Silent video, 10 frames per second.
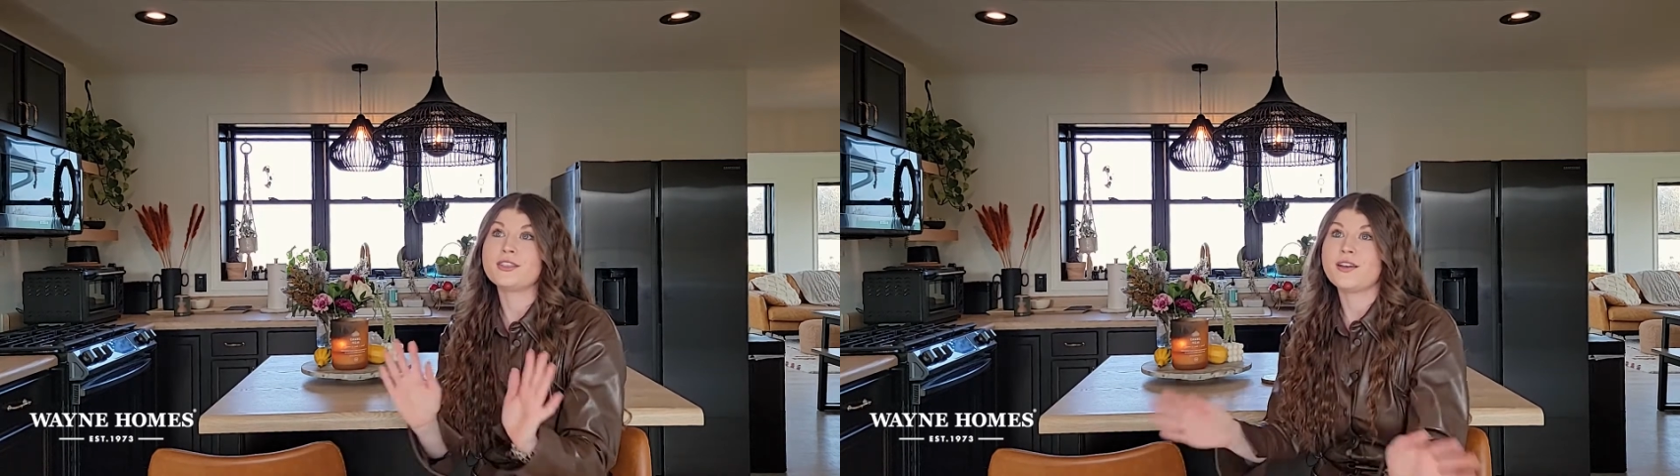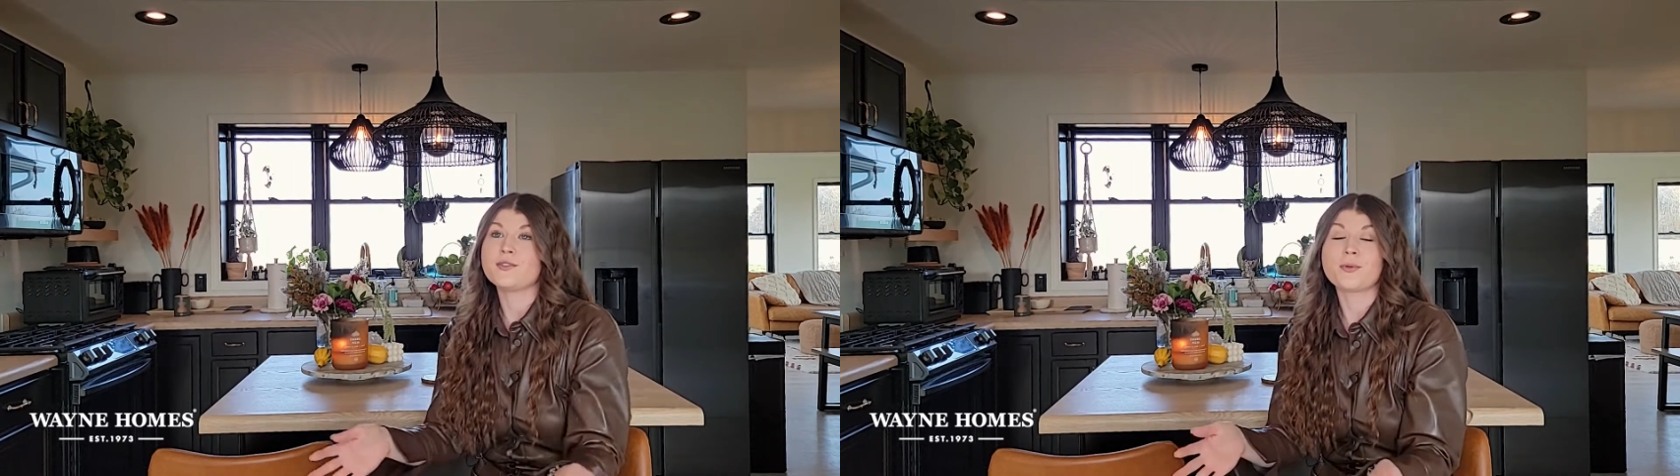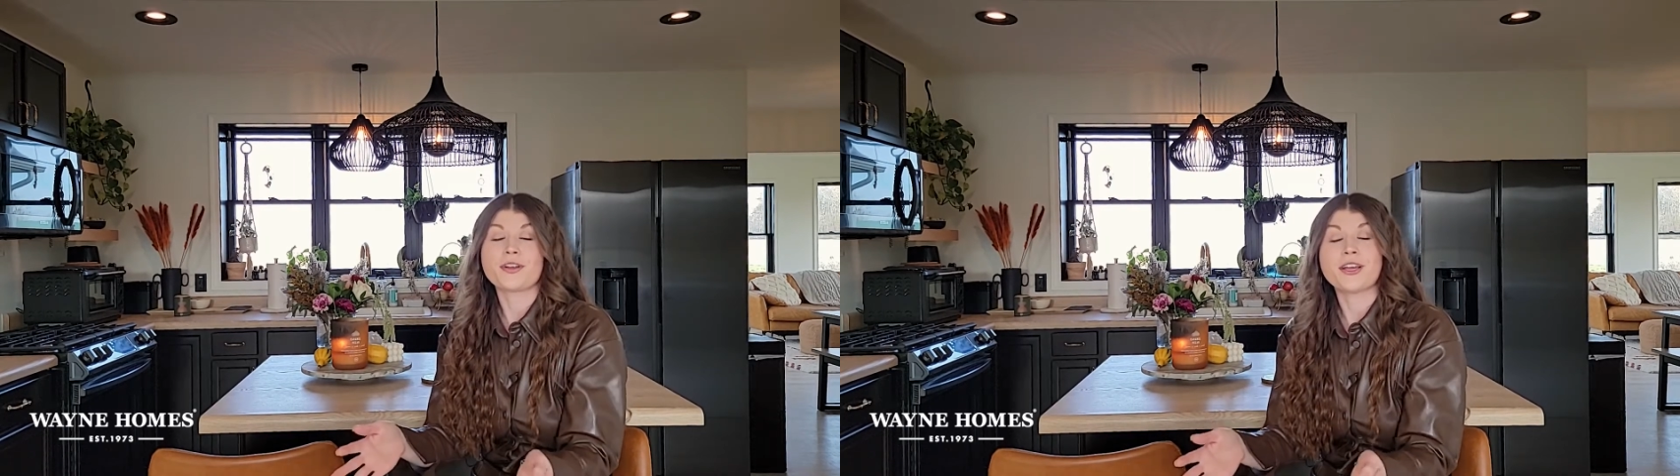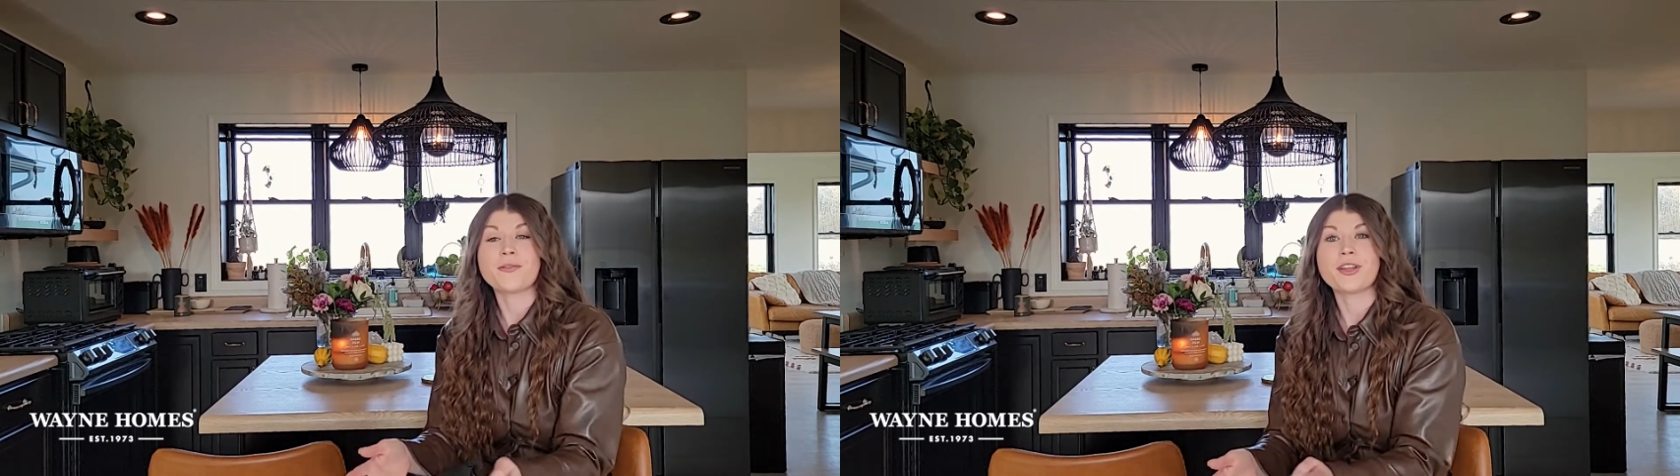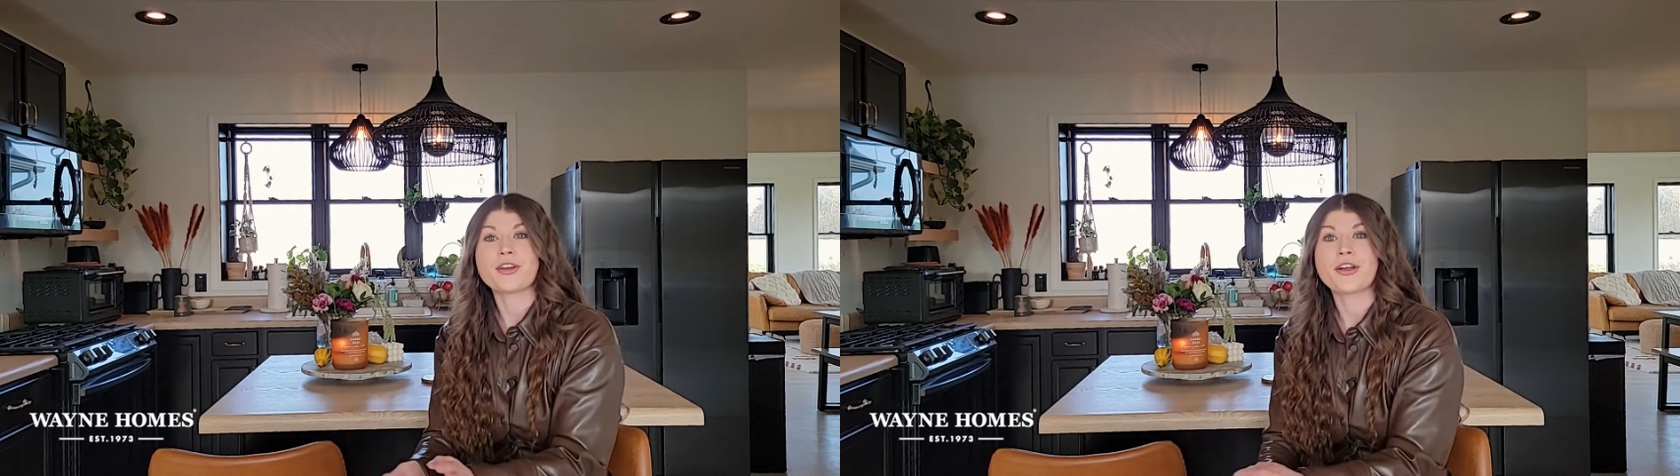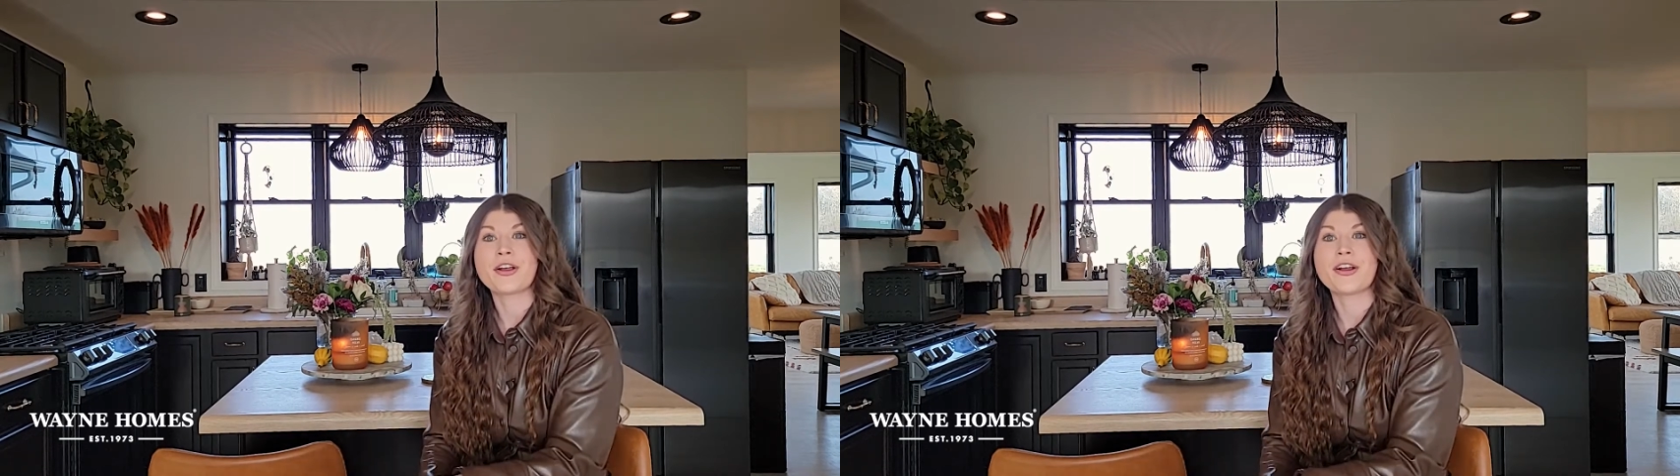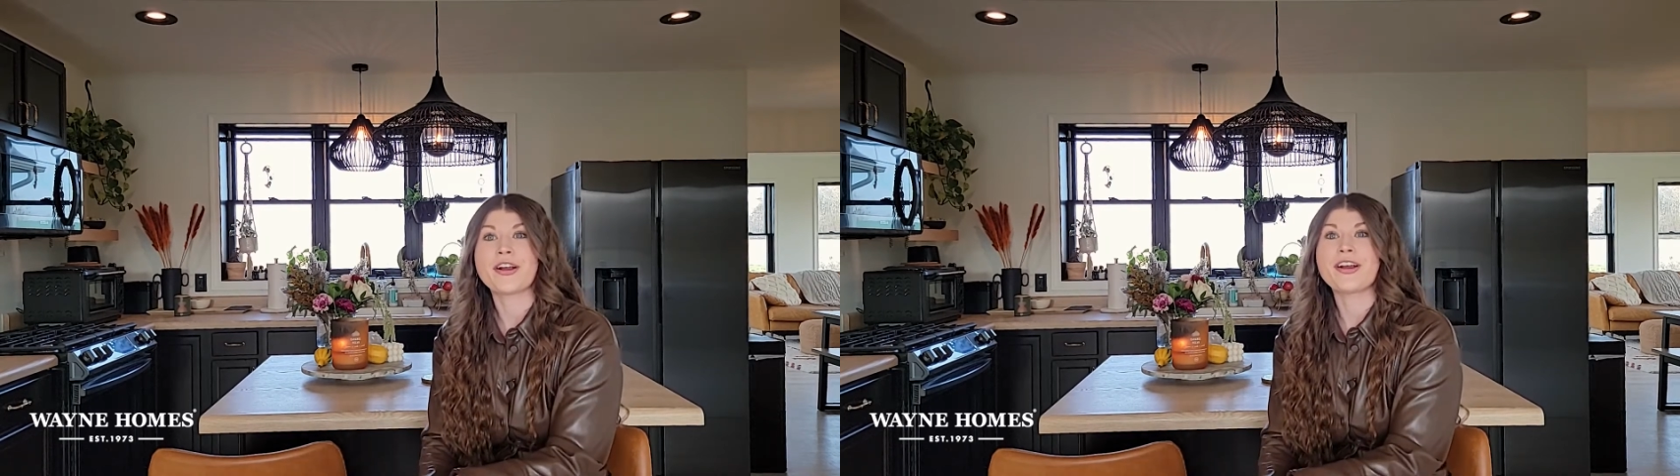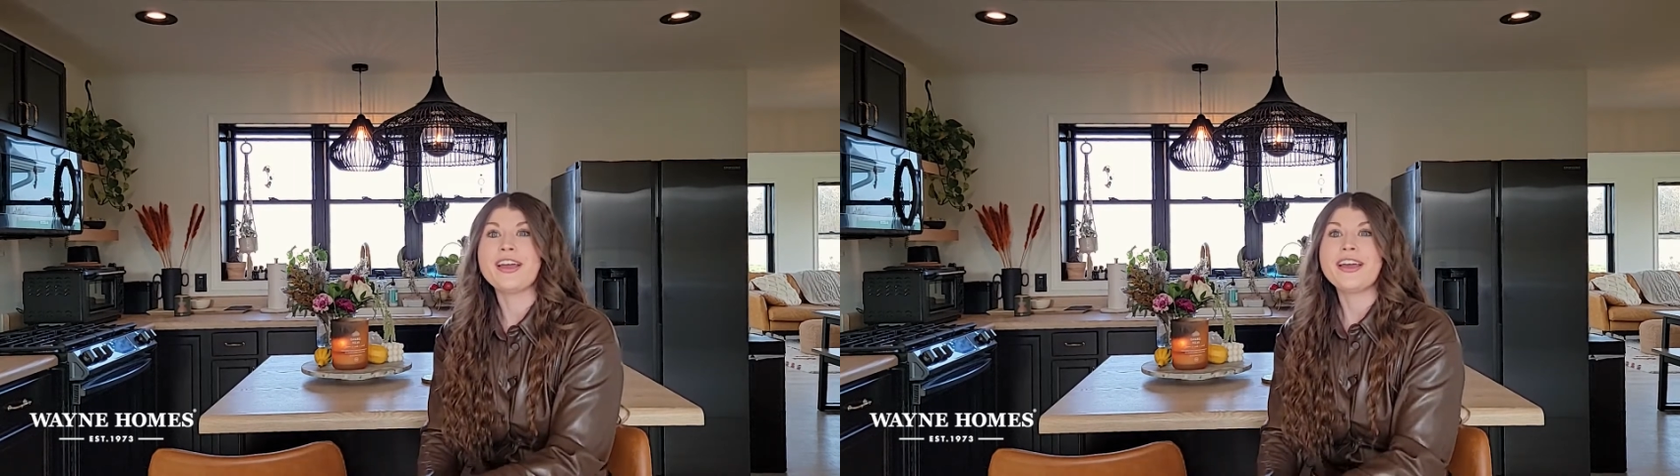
loved working with her.